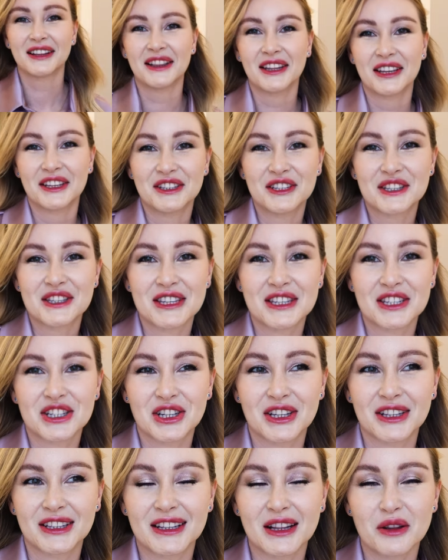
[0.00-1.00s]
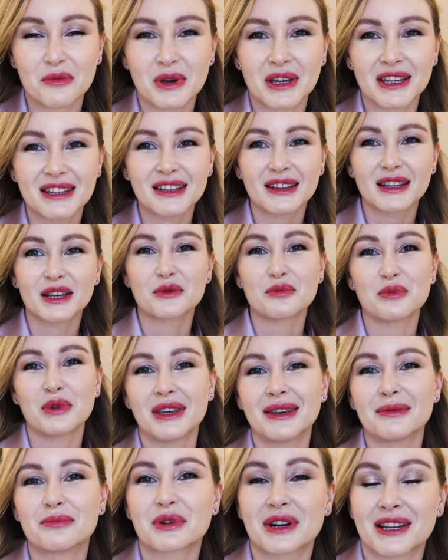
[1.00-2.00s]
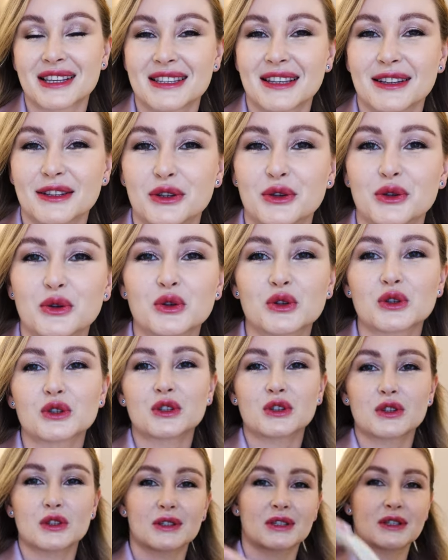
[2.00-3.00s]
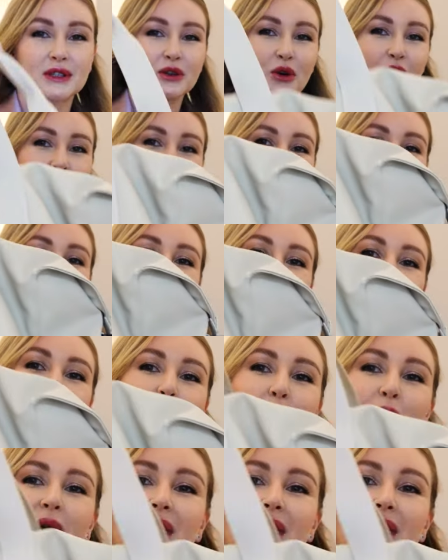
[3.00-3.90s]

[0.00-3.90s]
Ladies and gentlemen, let me present you Sofo